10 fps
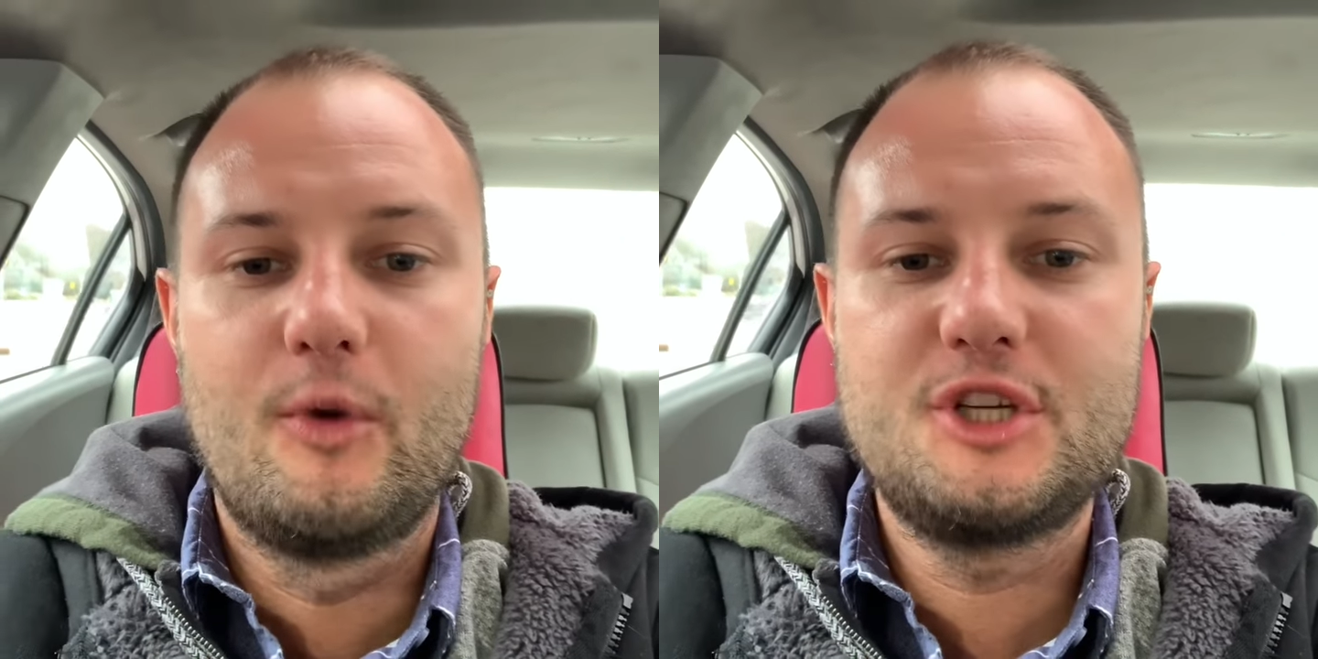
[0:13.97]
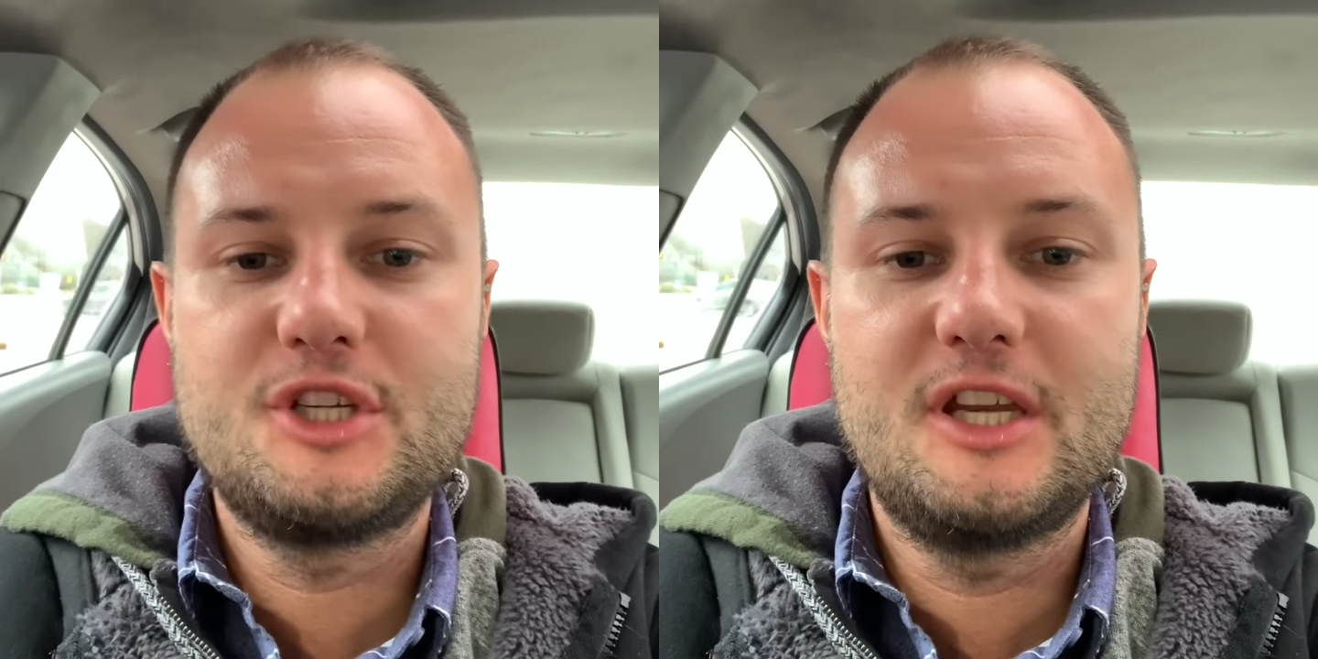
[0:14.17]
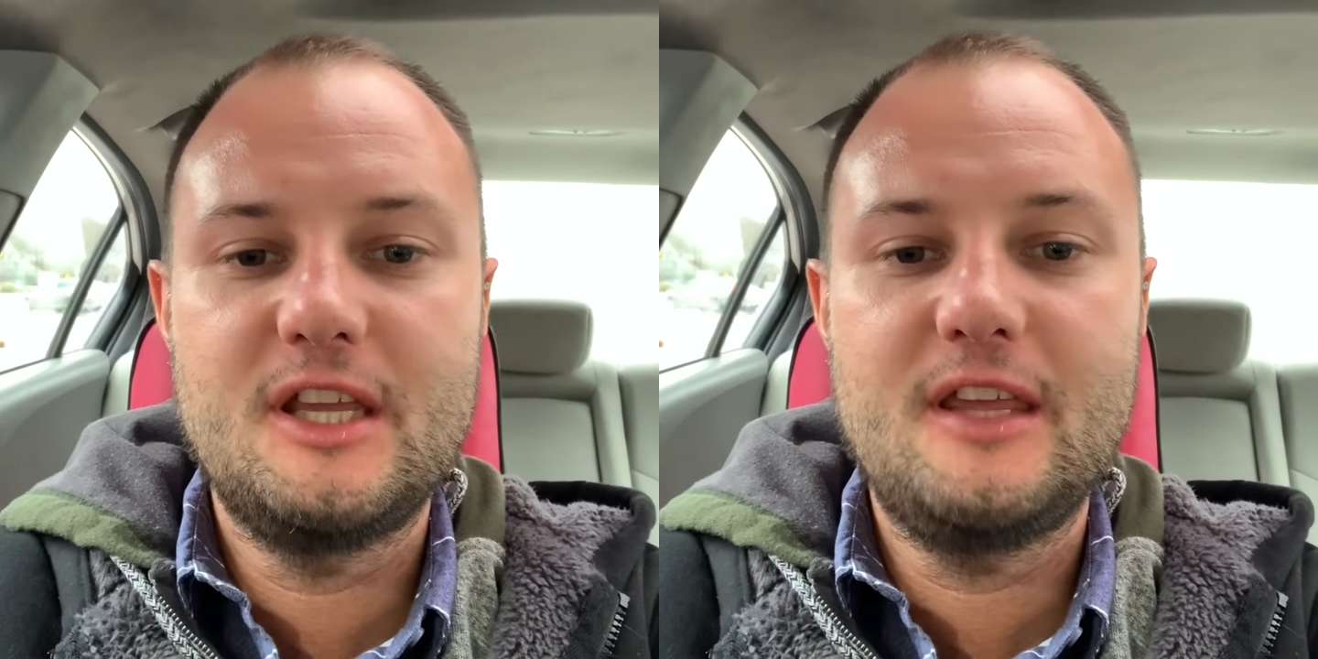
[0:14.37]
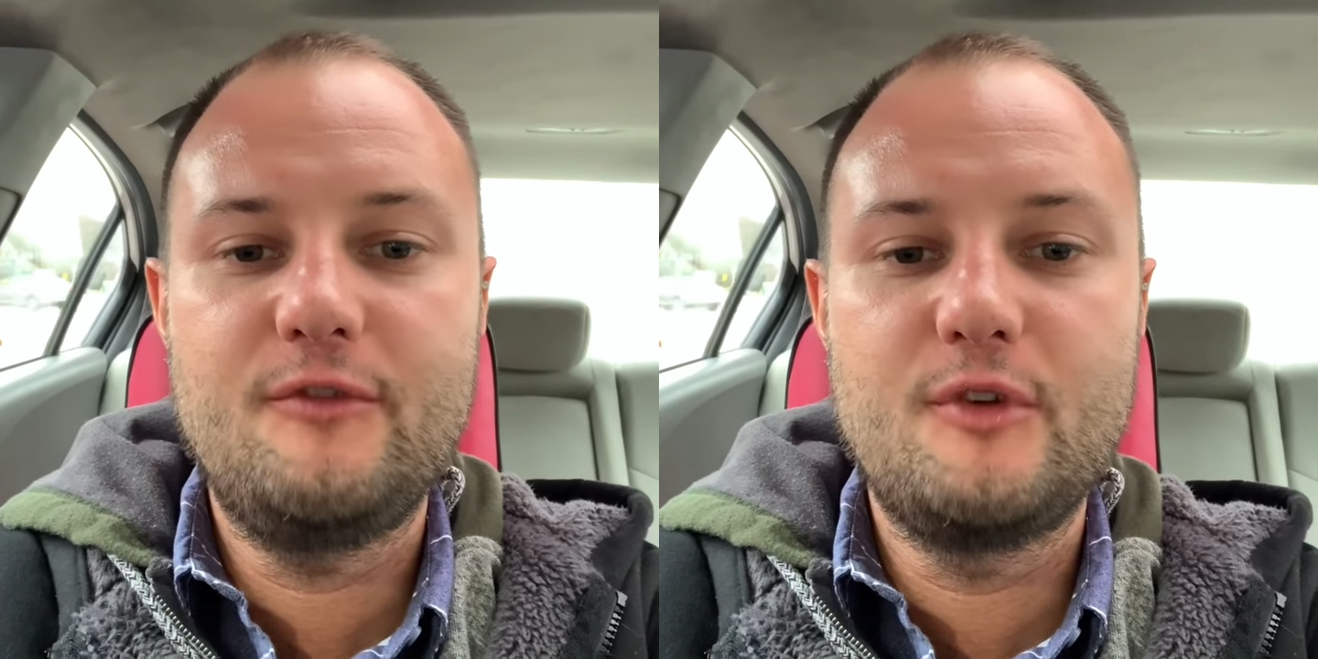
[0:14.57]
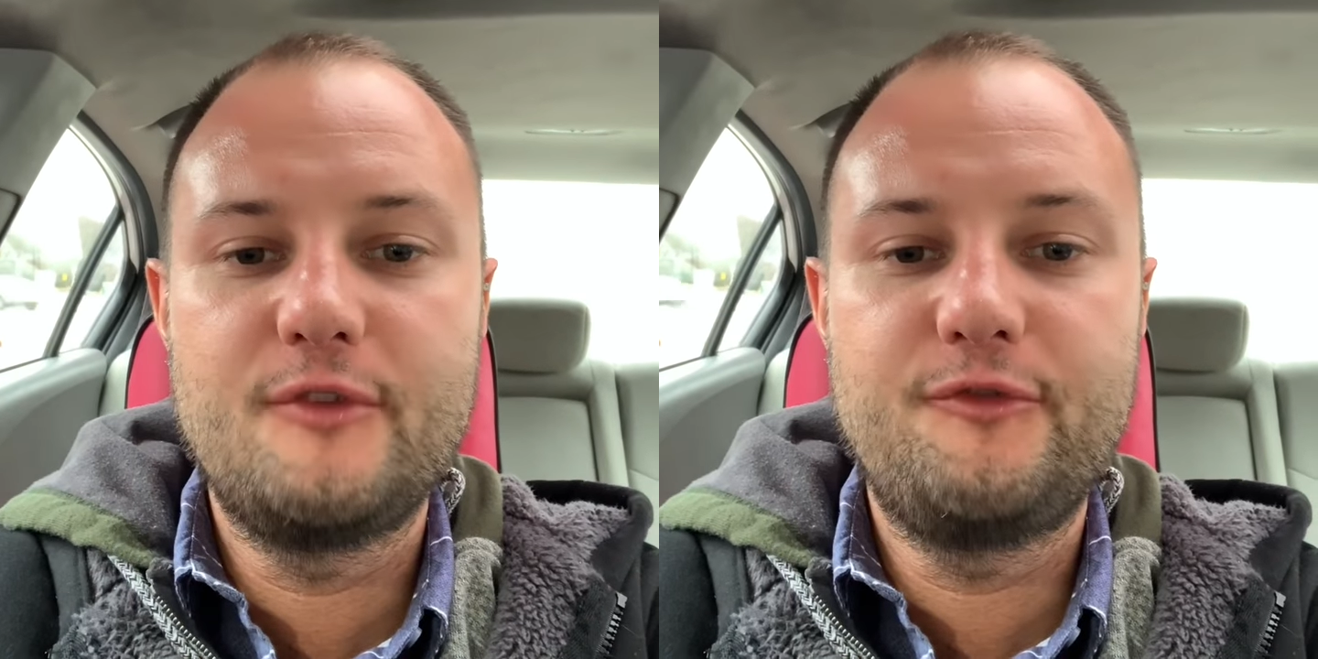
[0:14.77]
We're just going to
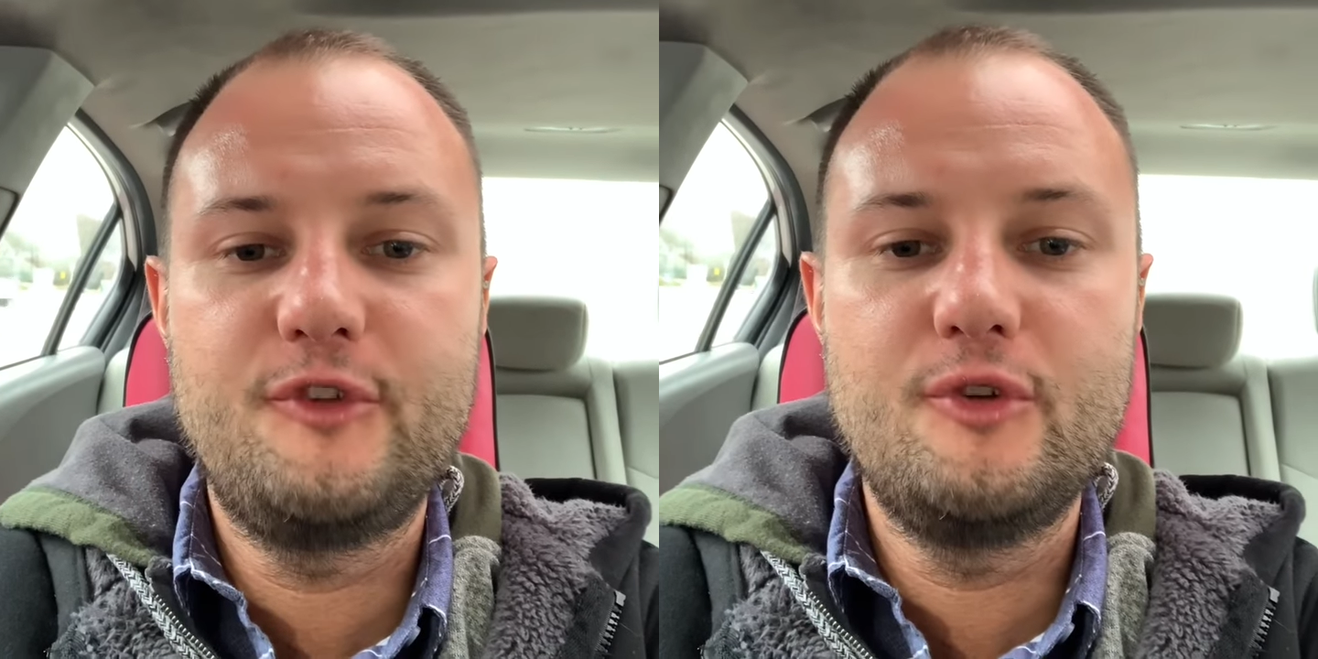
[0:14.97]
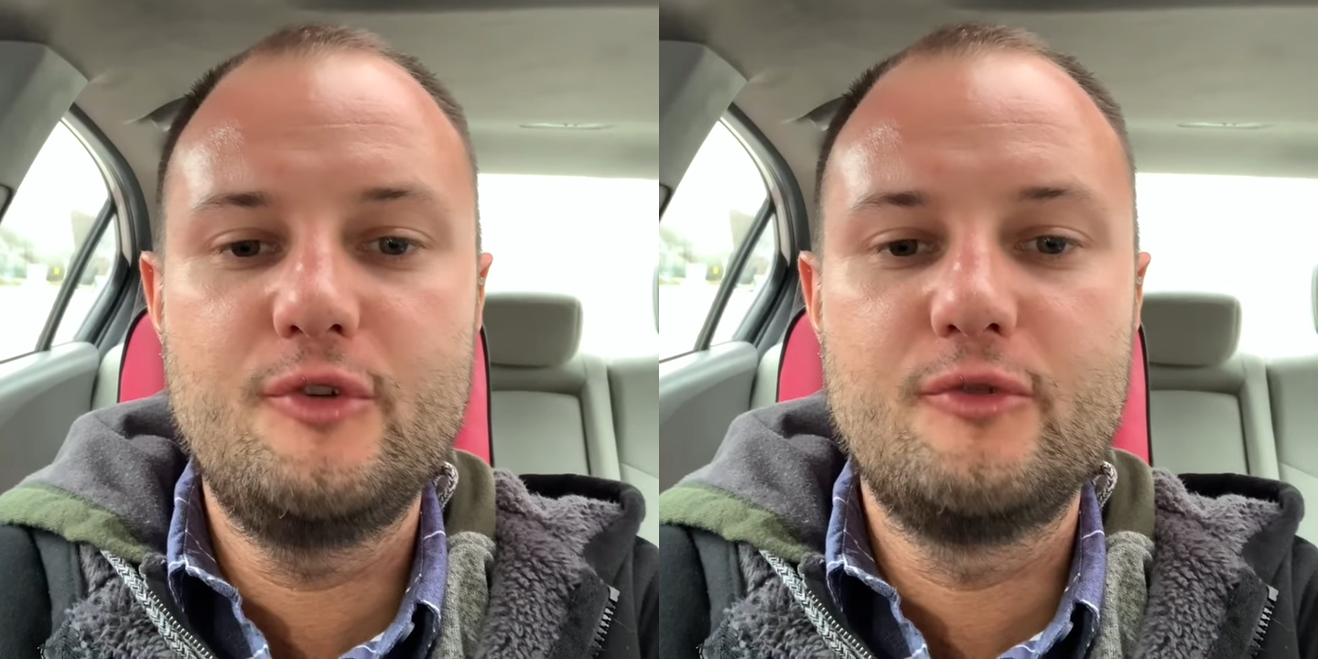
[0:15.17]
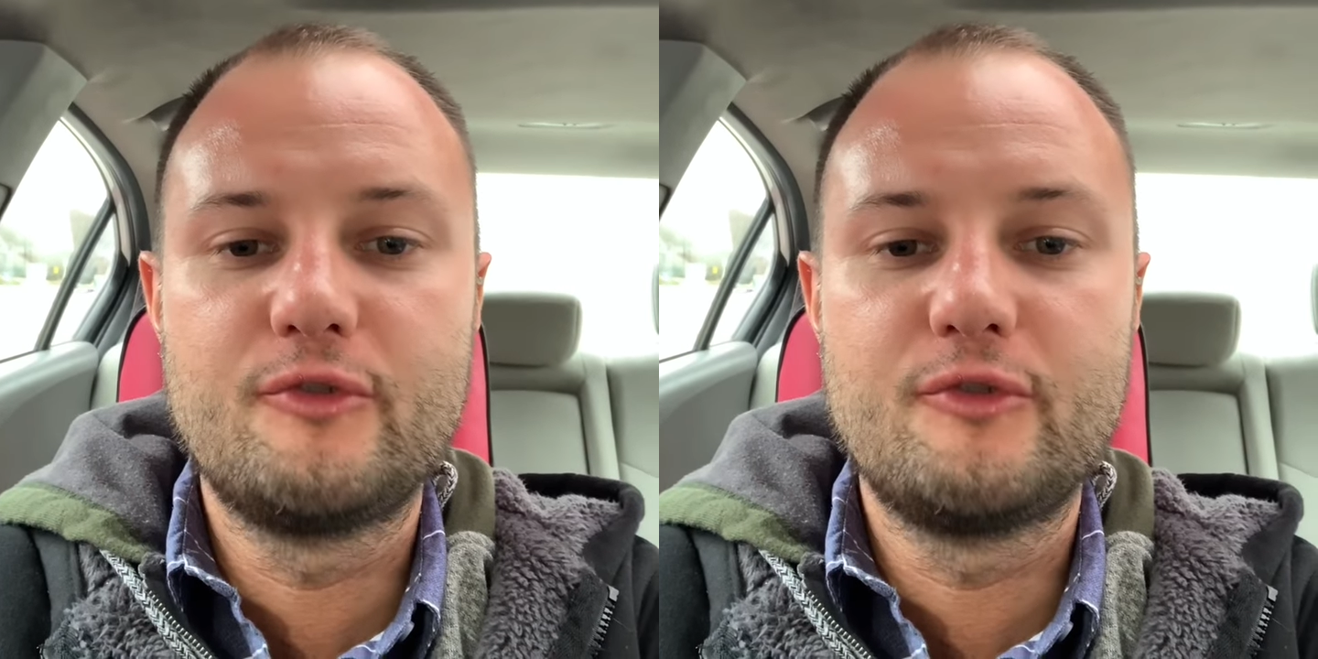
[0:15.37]
give you a few